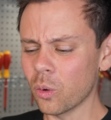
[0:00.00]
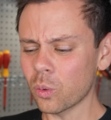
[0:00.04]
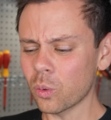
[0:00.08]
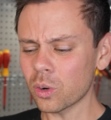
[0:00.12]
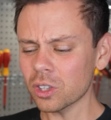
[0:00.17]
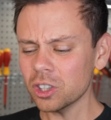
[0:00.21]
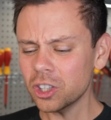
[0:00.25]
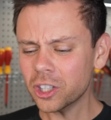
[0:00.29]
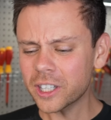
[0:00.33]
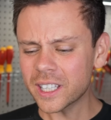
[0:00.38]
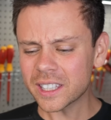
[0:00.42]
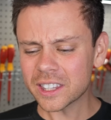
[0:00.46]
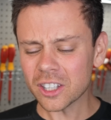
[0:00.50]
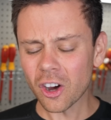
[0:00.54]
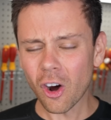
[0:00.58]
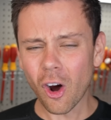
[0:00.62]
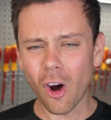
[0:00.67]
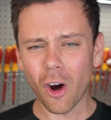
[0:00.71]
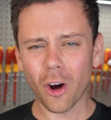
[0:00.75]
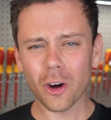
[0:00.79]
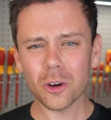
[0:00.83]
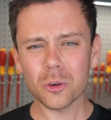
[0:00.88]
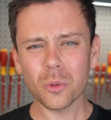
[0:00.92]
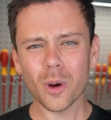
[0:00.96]
Or look at the
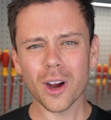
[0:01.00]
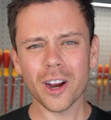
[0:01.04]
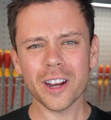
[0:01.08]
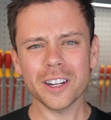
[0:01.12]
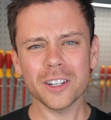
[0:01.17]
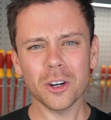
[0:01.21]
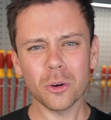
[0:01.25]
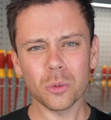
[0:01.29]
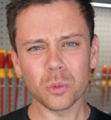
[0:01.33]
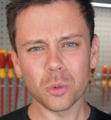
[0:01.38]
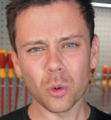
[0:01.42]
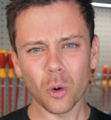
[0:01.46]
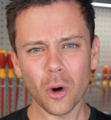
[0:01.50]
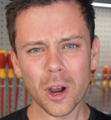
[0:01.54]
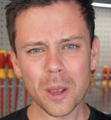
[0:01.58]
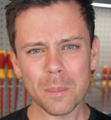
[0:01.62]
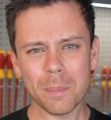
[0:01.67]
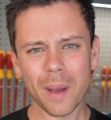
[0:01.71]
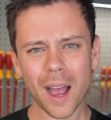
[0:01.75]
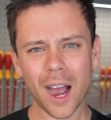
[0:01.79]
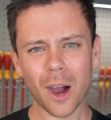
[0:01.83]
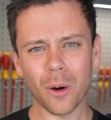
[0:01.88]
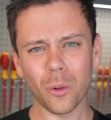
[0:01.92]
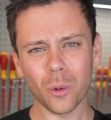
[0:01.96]
hardware in a
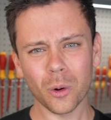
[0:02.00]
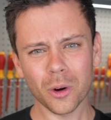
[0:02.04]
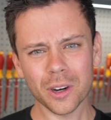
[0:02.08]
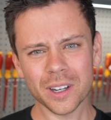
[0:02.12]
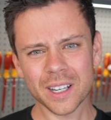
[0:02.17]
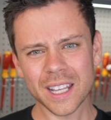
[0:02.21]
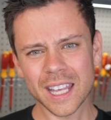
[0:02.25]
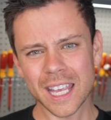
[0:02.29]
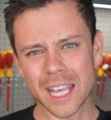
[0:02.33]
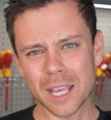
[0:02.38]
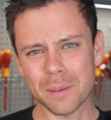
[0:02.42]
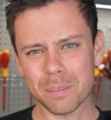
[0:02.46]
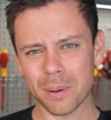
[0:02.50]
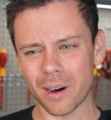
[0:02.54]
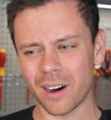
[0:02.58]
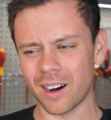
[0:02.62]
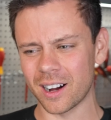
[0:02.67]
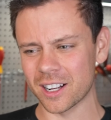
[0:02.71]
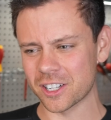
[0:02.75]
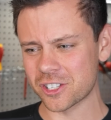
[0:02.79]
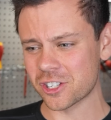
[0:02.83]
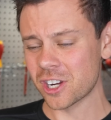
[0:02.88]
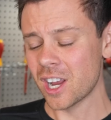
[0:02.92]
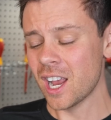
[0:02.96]
Roypow or an
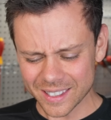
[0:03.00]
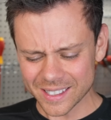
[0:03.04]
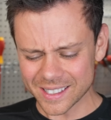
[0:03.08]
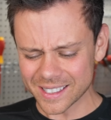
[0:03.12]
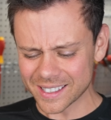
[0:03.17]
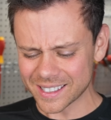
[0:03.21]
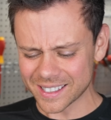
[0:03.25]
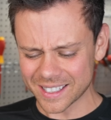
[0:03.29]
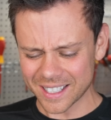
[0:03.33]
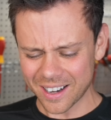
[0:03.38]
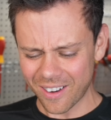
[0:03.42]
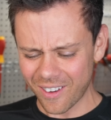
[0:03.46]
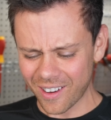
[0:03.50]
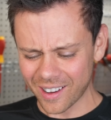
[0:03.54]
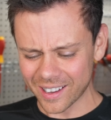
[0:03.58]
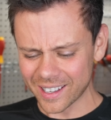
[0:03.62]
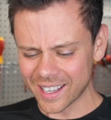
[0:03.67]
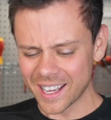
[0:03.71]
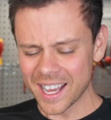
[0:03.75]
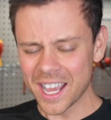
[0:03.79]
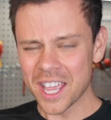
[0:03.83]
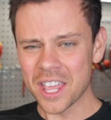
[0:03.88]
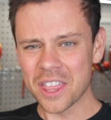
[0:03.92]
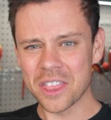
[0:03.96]
Epoch. This is not
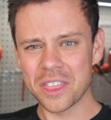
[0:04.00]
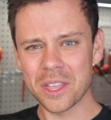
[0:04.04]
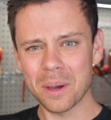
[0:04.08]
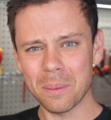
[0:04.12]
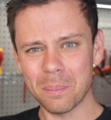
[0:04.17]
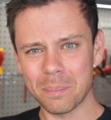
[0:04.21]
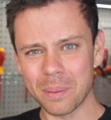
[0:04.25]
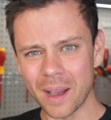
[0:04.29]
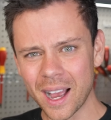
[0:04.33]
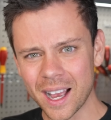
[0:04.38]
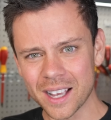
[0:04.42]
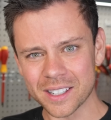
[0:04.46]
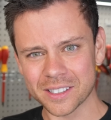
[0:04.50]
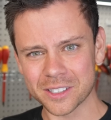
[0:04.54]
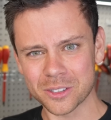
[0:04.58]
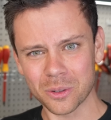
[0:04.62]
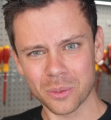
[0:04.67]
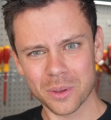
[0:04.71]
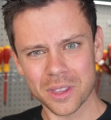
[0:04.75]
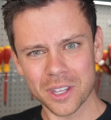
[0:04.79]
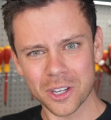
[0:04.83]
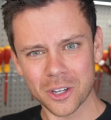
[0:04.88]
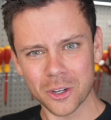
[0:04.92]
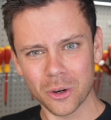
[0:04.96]
the best
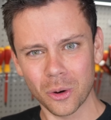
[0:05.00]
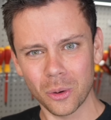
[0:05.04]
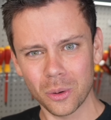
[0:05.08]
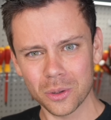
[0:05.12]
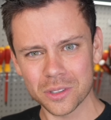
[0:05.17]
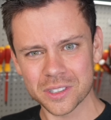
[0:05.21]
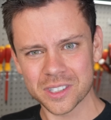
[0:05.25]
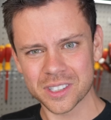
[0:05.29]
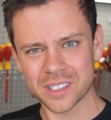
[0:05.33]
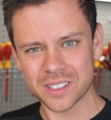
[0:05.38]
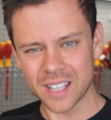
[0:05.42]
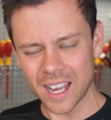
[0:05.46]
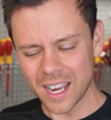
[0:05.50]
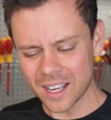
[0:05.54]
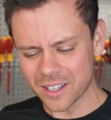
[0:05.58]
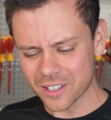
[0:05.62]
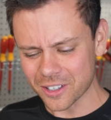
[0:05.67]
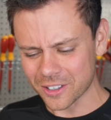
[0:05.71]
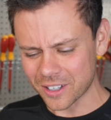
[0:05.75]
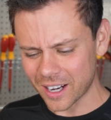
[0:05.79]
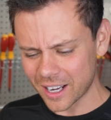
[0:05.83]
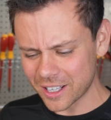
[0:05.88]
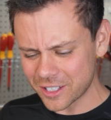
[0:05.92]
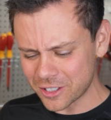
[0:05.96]
or the gold
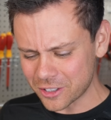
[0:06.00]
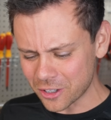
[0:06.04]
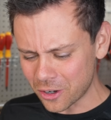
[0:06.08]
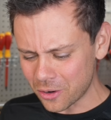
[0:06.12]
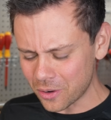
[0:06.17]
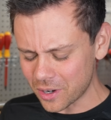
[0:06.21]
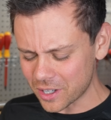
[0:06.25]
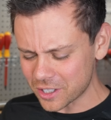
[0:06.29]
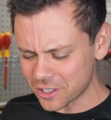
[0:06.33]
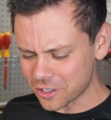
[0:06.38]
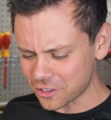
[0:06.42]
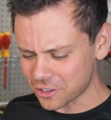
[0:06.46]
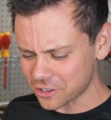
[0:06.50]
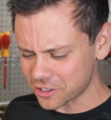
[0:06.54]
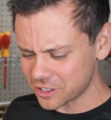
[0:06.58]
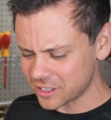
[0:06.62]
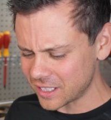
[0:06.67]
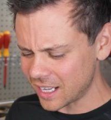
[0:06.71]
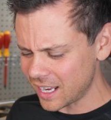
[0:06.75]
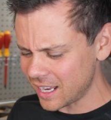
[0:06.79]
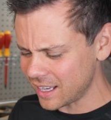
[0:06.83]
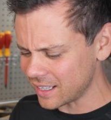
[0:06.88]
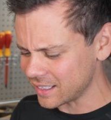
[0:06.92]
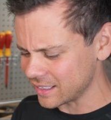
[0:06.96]
standard. I don't
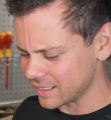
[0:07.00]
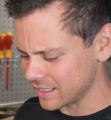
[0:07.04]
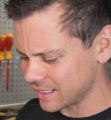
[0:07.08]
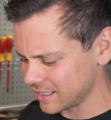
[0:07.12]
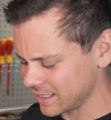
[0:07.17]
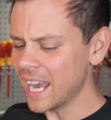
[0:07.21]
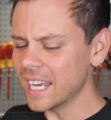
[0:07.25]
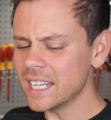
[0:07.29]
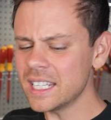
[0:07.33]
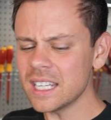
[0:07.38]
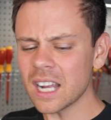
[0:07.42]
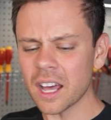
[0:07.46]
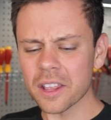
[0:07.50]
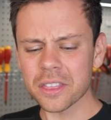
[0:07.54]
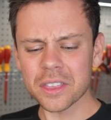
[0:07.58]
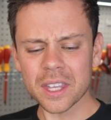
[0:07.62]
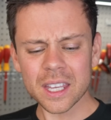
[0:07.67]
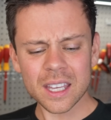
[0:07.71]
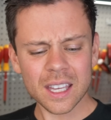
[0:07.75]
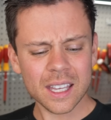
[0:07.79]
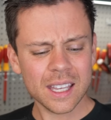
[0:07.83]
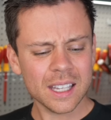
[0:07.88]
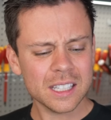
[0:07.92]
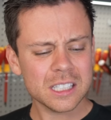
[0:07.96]
understand. And
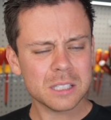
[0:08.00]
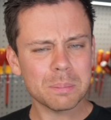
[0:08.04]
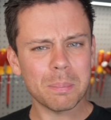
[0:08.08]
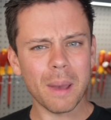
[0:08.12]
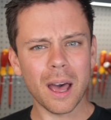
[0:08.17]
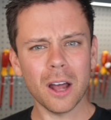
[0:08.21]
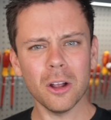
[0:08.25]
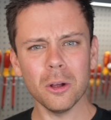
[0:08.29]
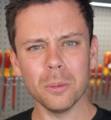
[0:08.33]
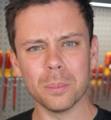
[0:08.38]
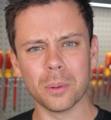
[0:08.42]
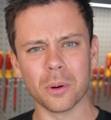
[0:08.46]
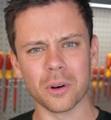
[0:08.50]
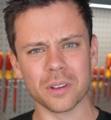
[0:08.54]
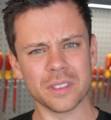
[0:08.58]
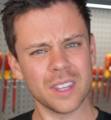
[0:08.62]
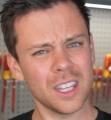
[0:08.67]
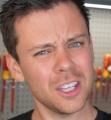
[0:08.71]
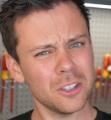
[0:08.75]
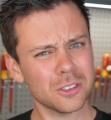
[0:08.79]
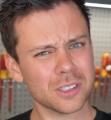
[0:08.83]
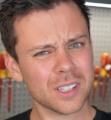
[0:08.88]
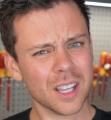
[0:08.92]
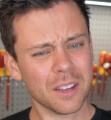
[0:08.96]
nothing against Battleborn. They
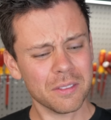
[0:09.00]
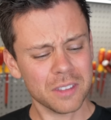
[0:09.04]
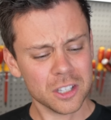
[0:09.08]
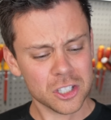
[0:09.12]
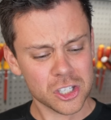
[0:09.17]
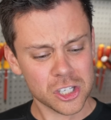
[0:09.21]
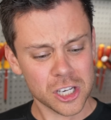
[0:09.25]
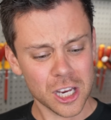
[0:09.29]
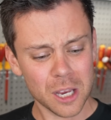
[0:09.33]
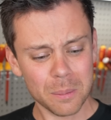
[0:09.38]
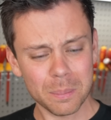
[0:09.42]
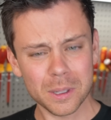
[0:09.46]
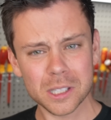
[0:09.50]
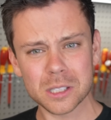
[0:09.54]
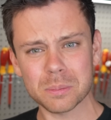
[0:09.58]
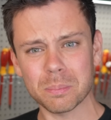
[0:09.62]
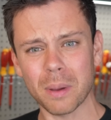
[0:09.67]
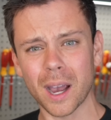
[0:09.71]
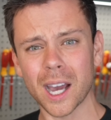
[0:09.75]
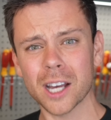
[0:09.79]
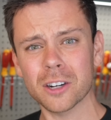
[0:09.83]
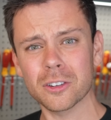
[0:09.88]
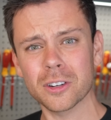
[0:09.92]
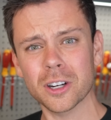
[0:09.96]
used to have the cheapest
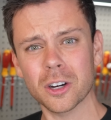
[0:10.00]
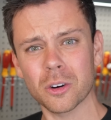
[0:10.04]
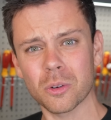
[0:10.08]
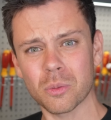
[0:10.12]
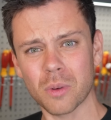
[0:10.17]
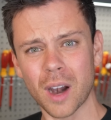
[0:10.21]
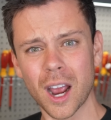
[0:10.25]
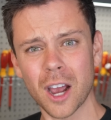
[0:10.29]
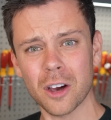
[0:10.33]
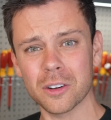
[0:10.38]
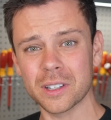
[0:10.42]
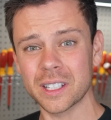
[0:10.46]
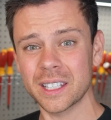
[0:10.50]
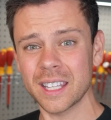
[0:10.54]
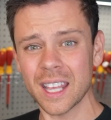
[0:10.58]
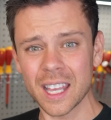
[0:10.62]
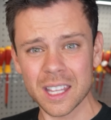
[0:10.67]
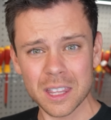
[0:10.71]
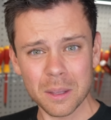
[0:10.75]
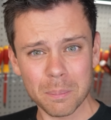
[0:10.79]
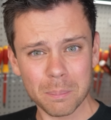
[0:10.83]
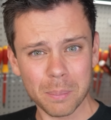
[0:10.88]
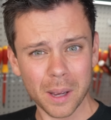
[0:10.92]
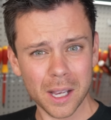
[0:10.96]
battery around and they
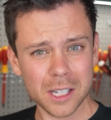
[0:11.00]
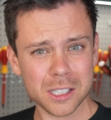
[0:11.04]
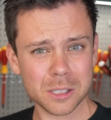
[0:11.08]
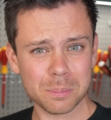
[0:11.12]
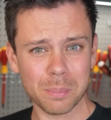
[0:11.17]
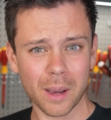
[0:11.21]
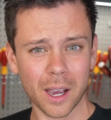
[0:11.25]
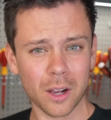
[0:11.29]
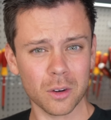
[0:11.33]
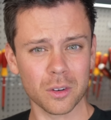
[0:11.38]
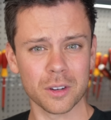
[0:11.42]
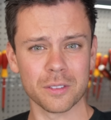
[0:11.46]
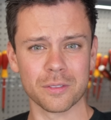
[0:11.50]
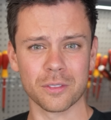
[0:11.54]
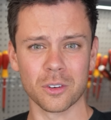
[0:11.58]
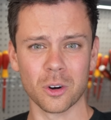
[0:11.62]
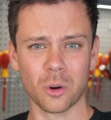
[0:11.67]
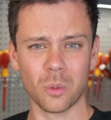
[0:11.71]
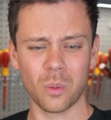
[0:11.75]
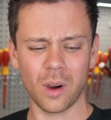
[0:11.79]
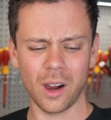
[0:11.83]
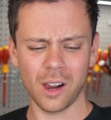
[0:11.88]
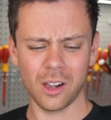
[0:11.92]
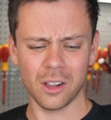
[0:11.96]
had the best battery for
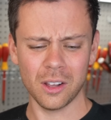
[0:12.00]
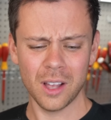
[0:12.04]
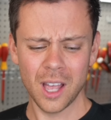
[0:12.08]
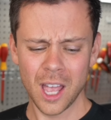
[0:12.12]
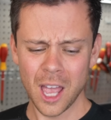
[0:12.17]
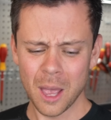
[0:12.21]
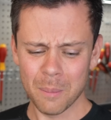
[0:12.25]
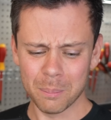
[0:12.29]
a while.